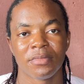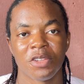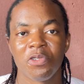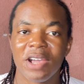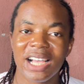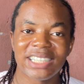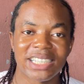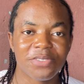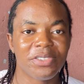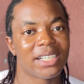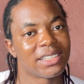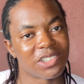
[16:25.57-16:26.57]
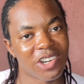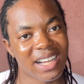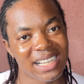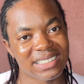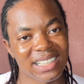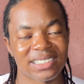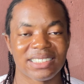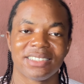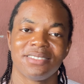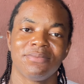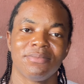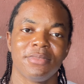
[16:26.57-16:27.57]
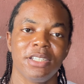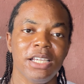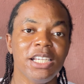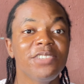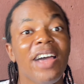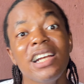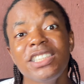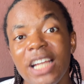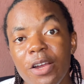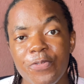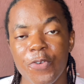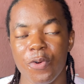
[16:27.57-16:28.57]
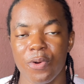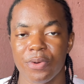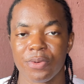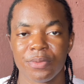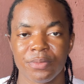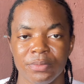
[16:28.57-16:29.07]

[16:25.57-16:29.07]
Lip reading: You get certificate, you not get sense. It's very shameful.